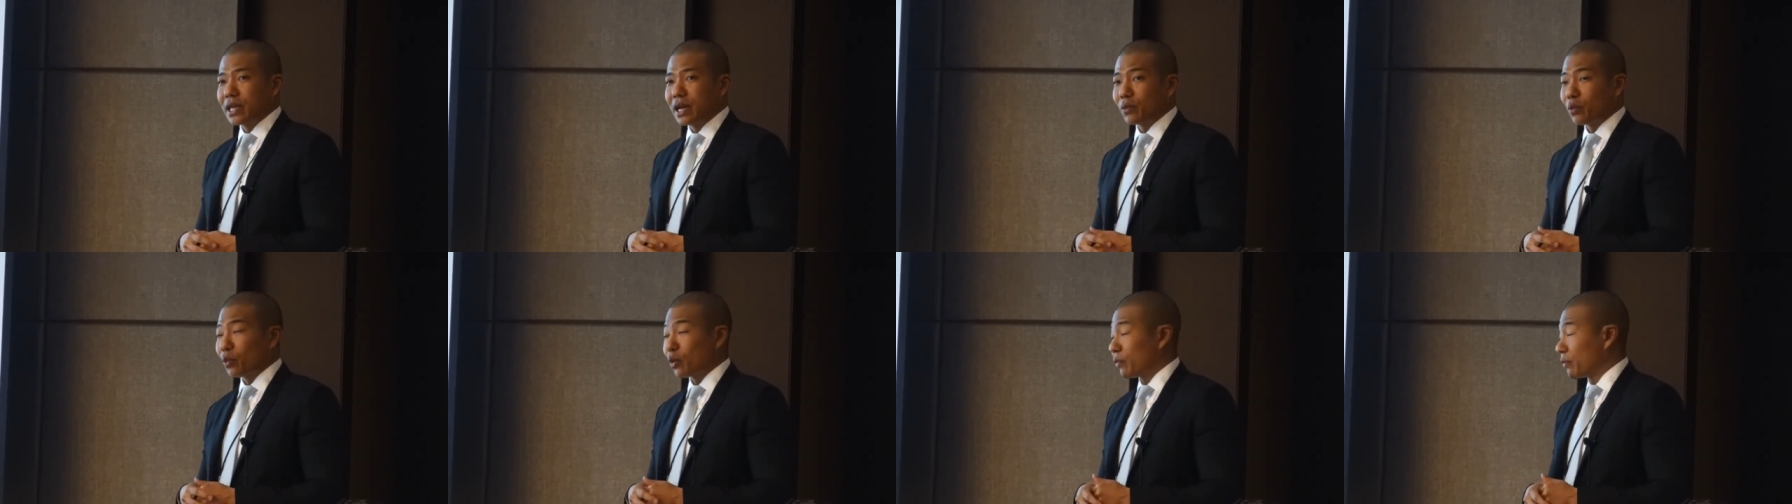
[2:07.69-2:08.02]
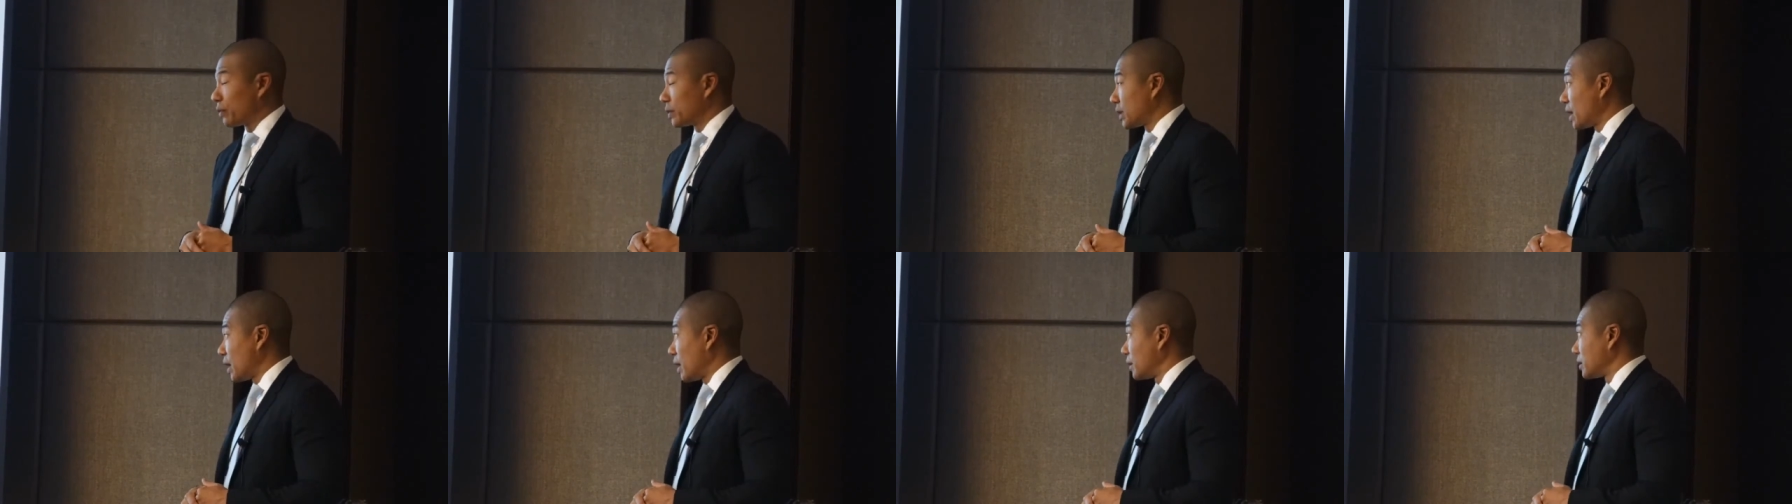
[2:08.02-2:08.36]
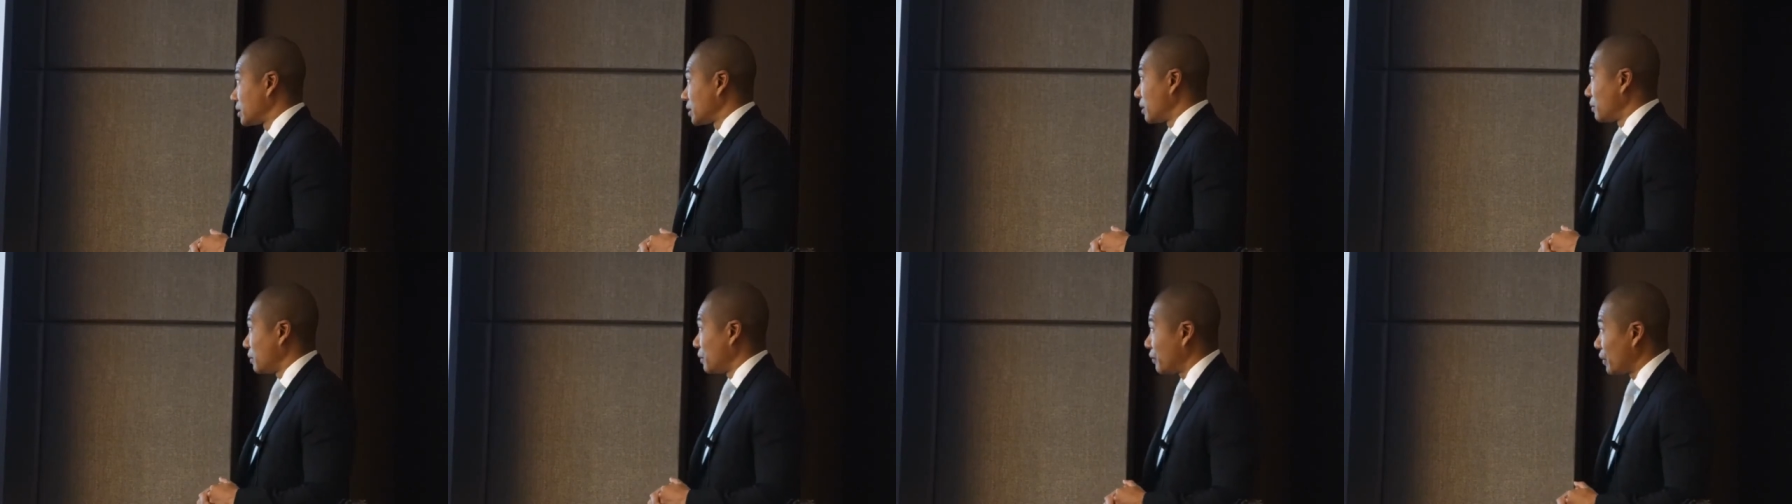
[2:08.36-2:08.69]
that war for
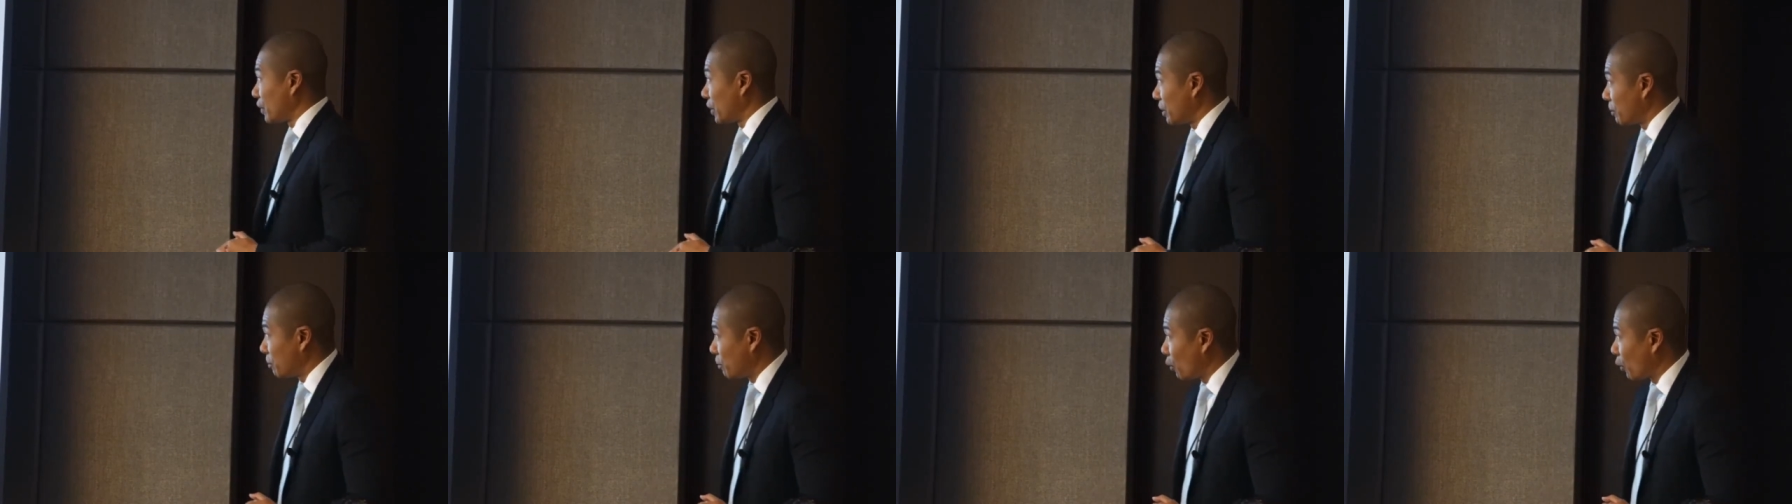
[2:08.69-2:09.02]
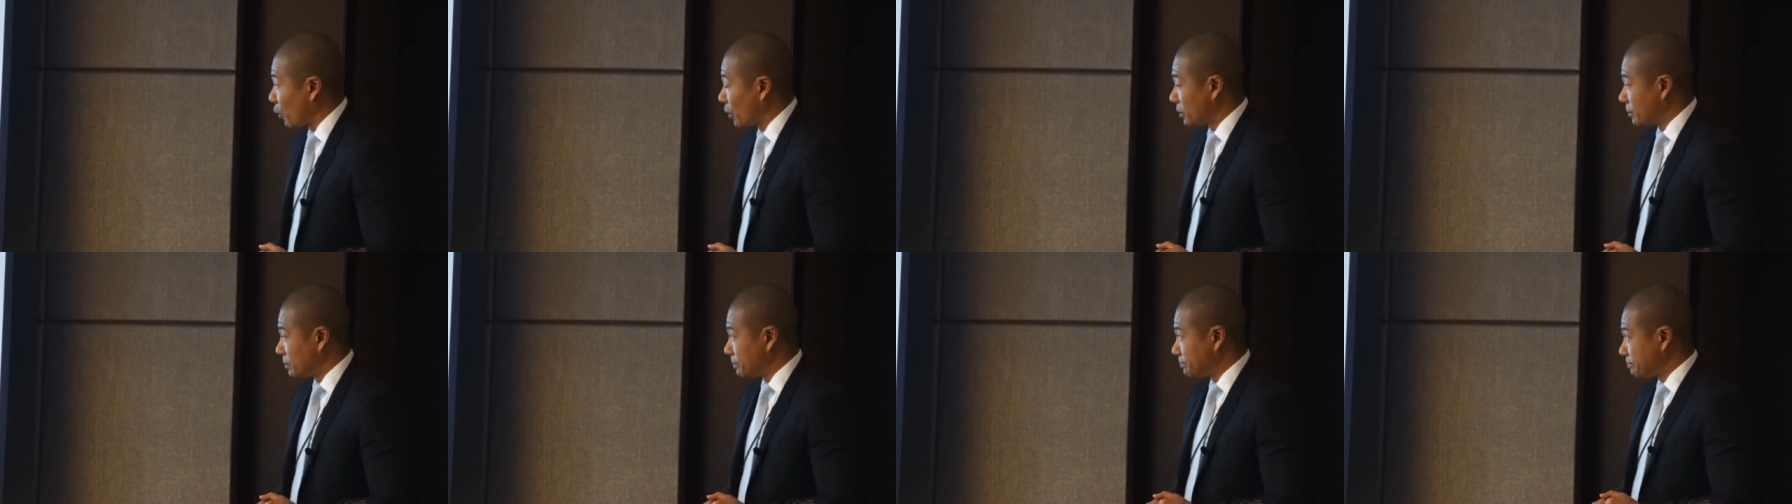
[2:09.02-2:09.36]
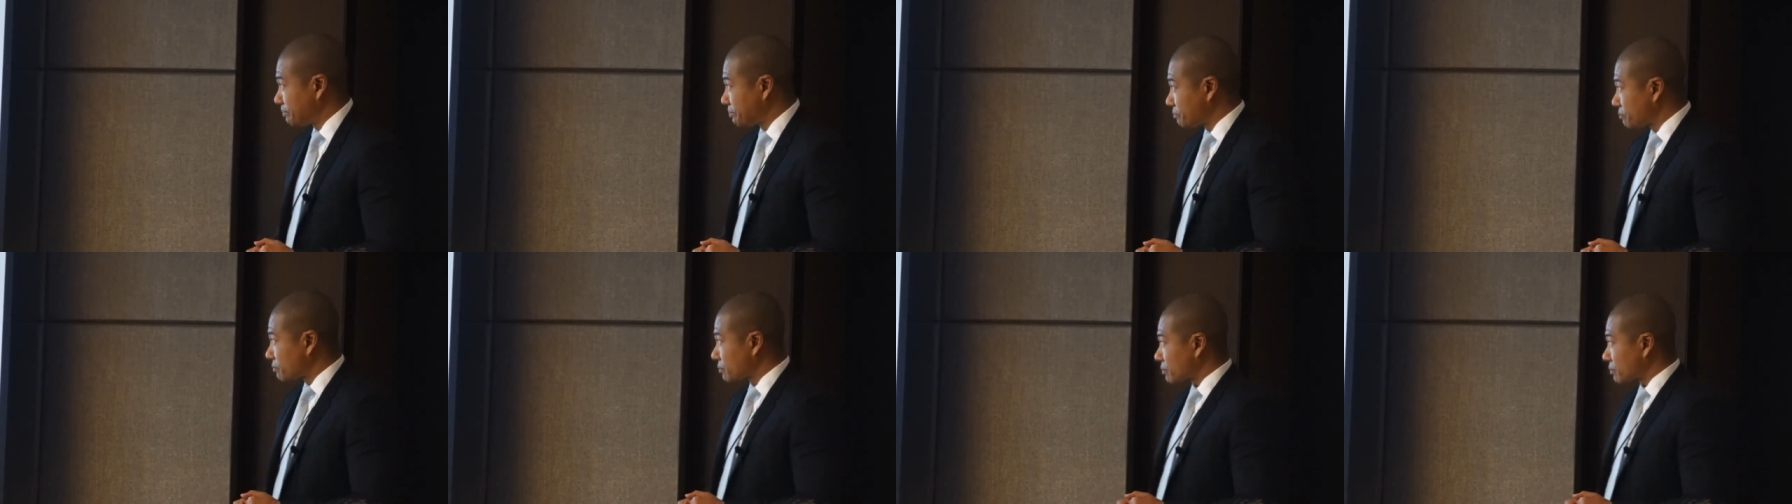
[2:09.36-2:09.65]
talent is going to be very important.